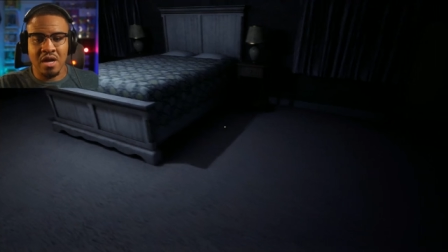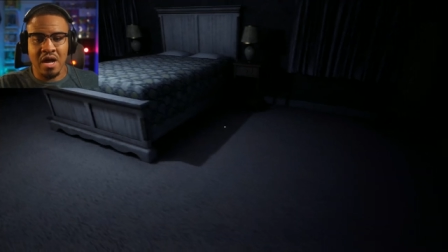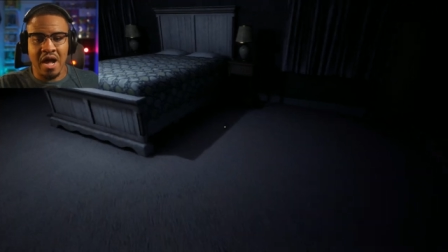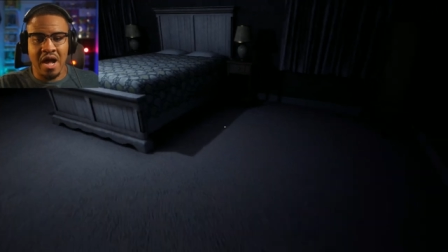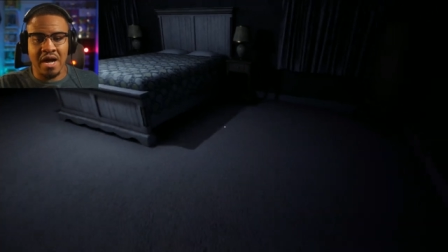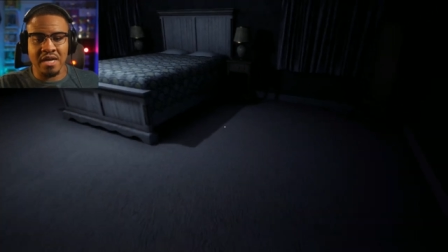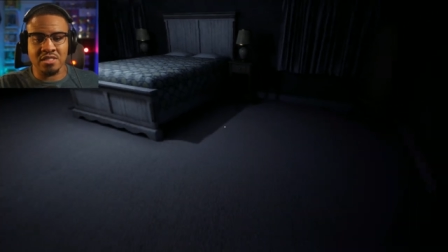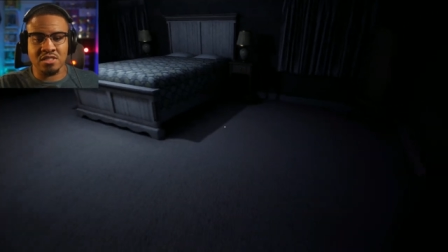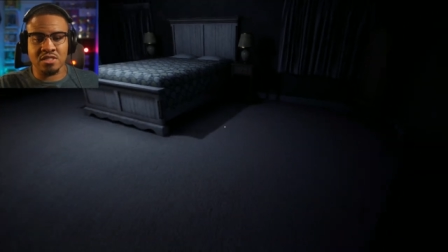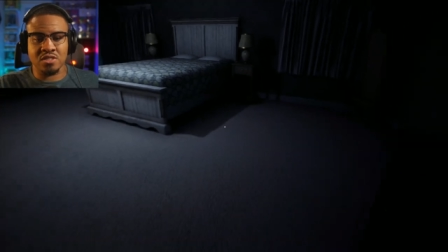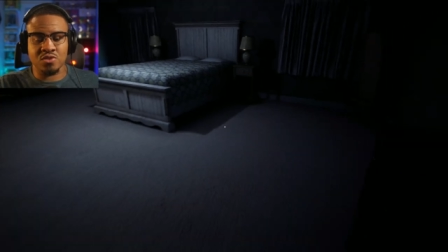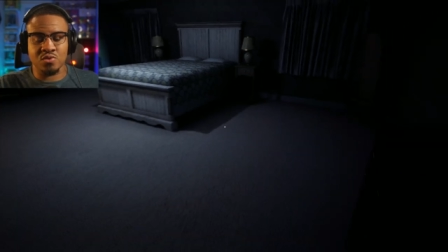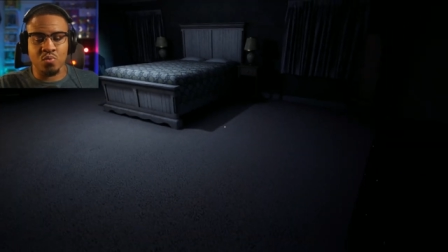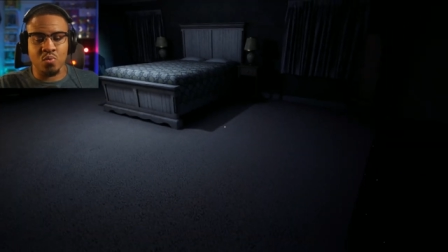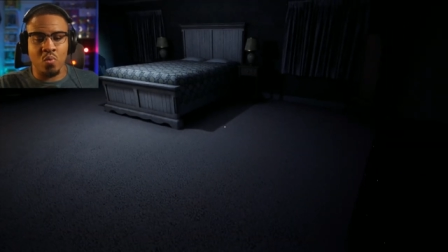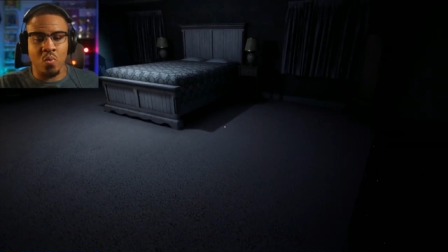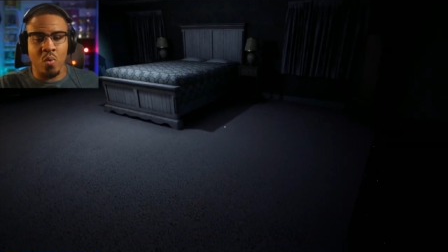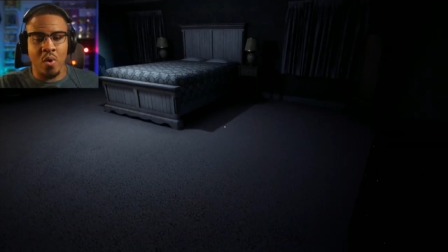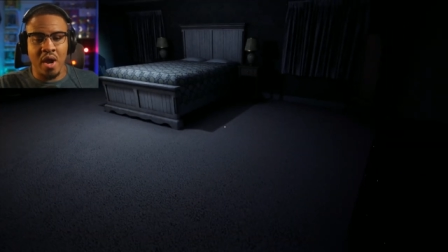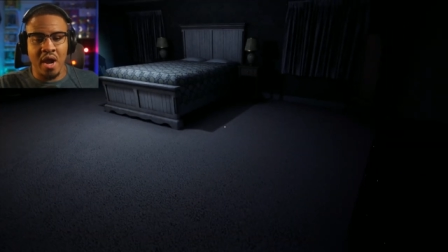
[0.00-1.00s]
I
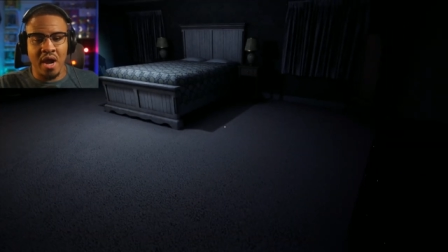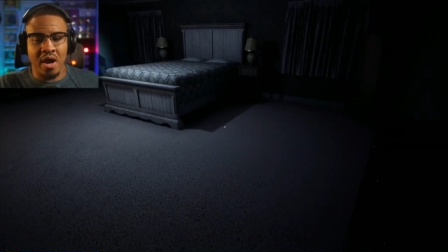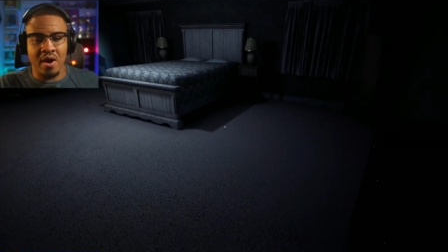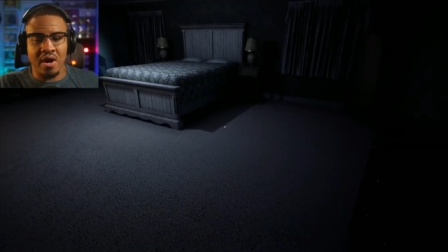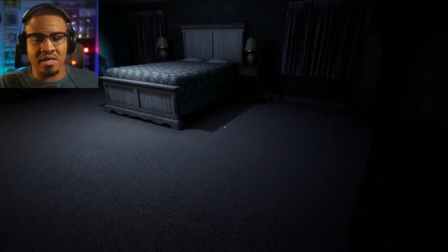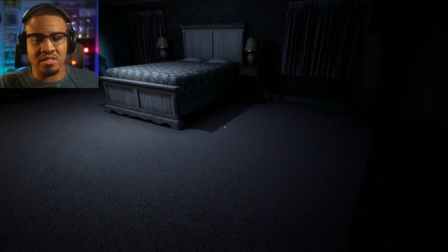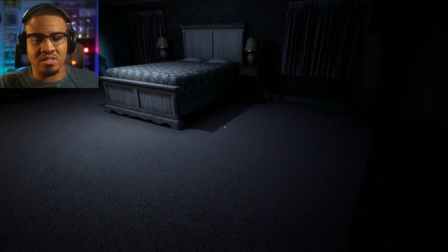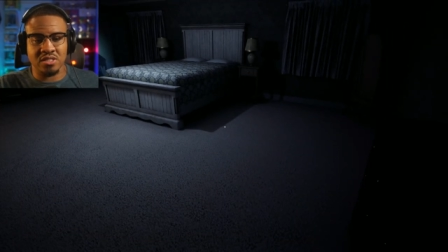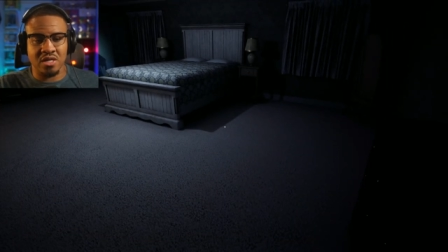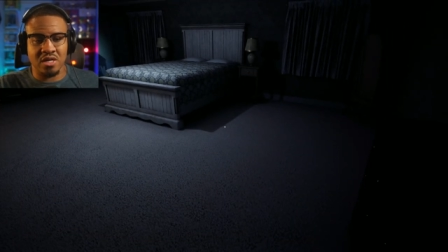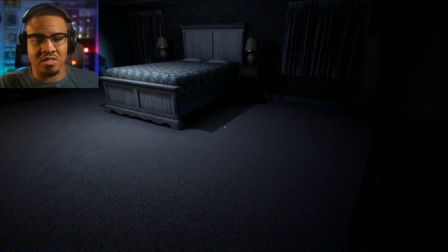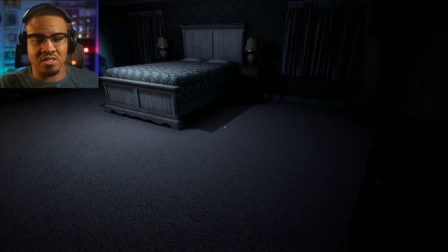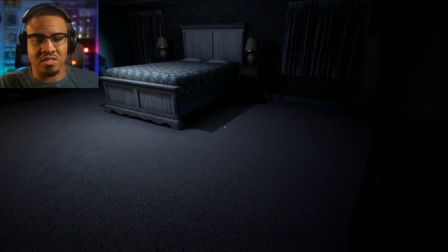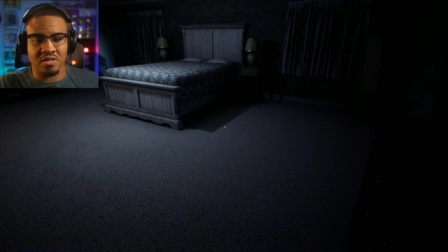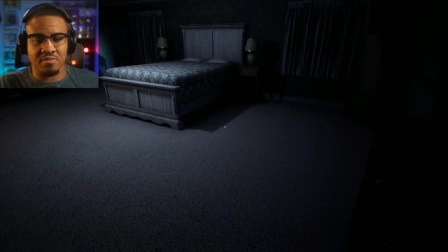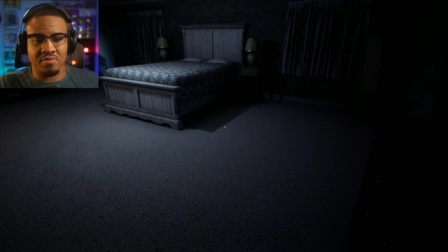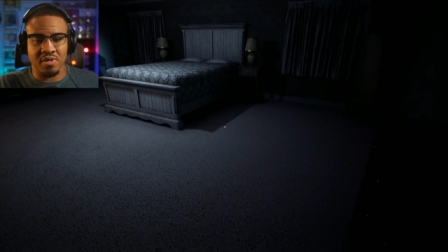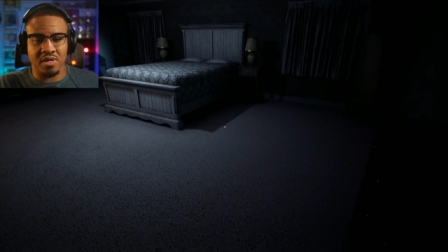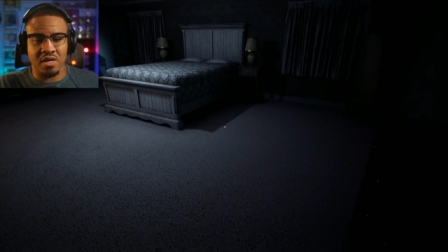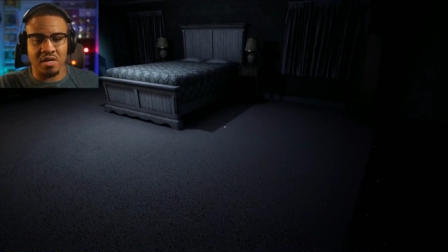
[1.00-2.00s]
swear I saw
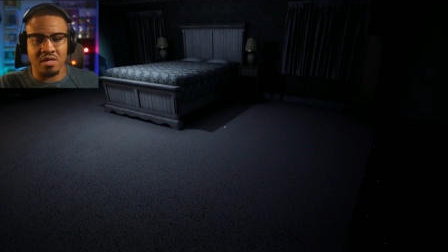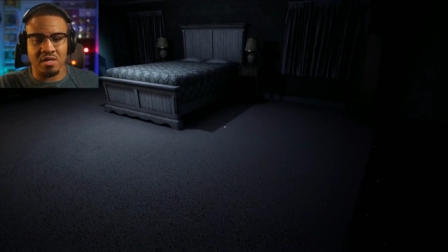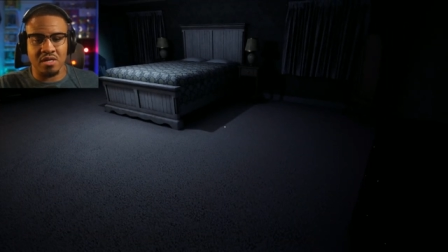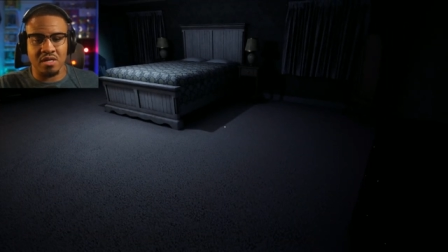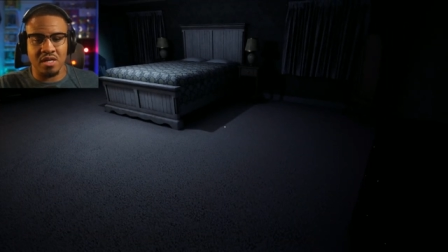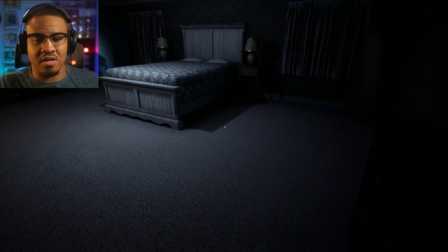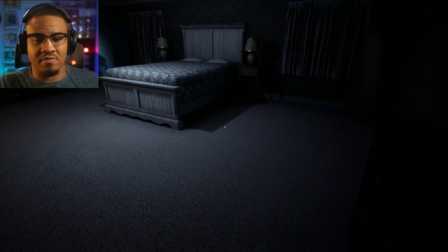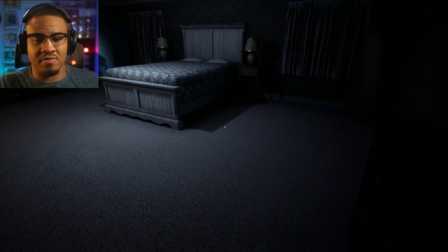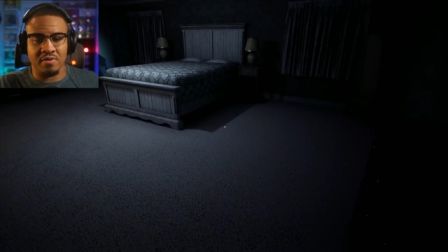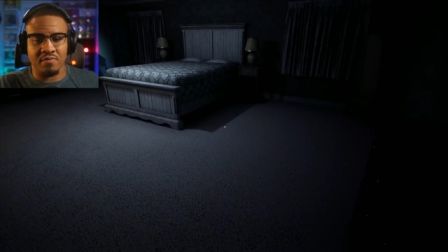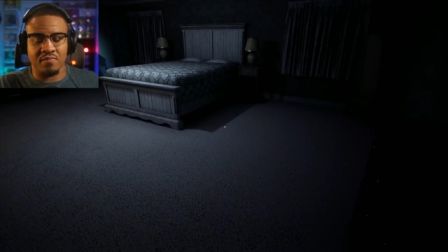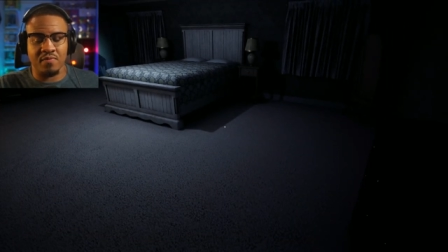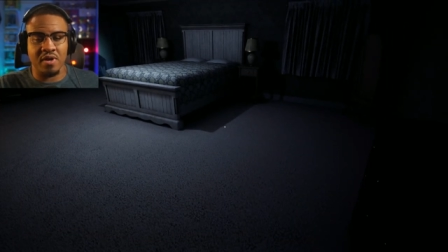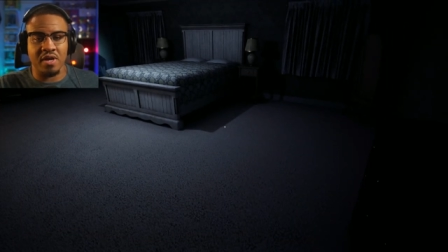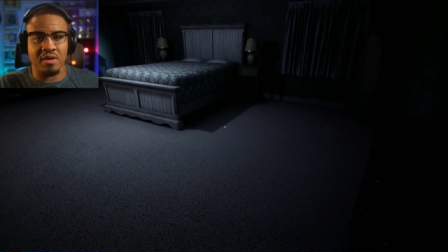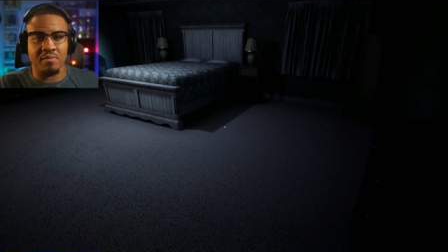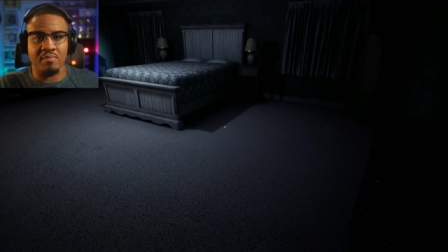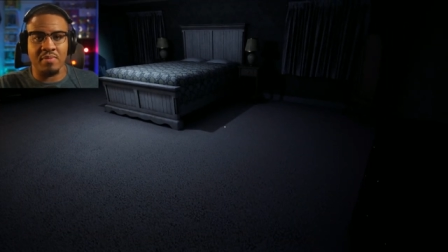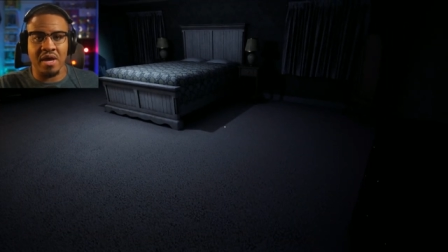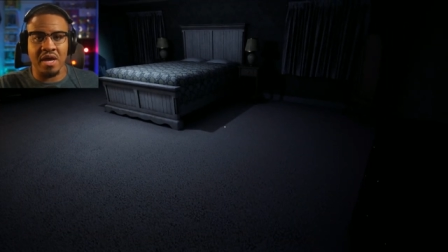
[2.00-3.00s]
something underneath the
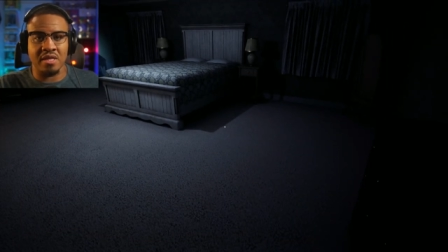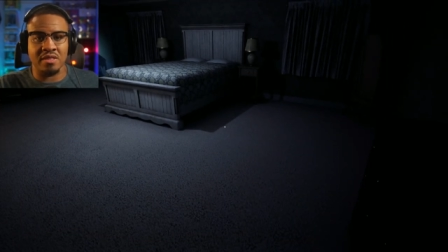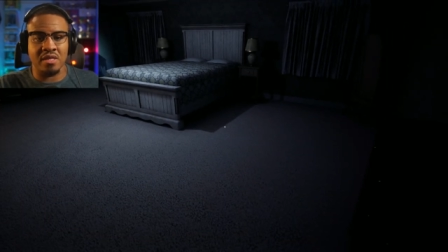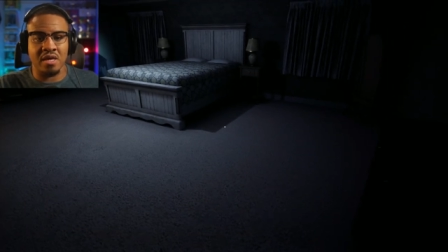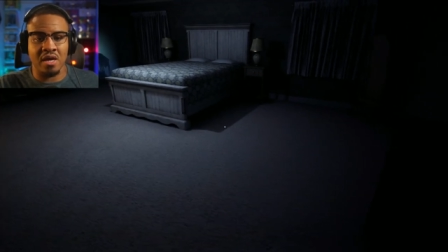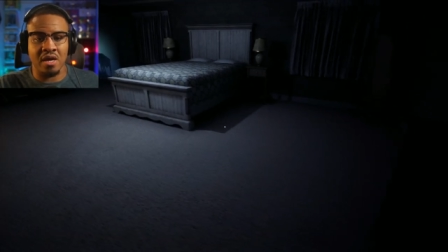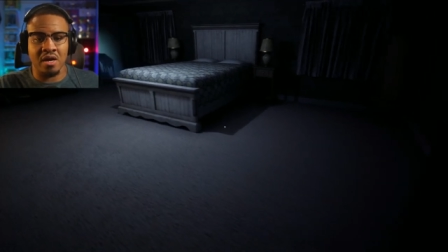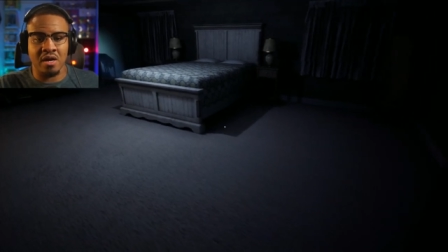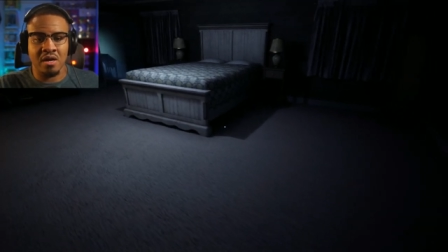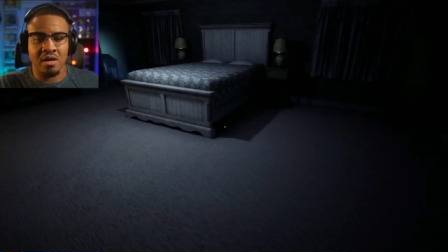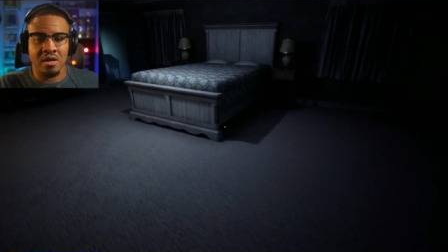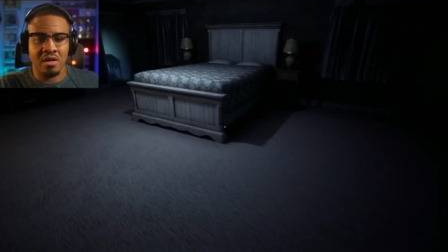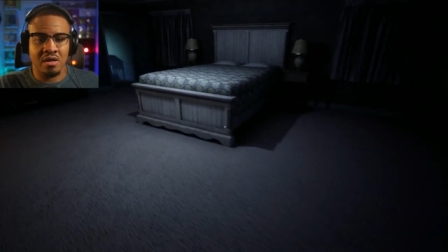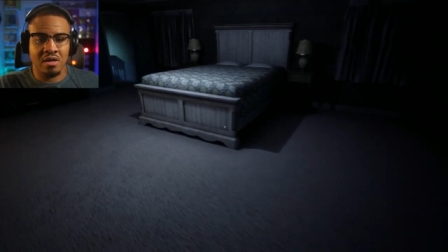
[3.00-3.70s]
freaking bed there.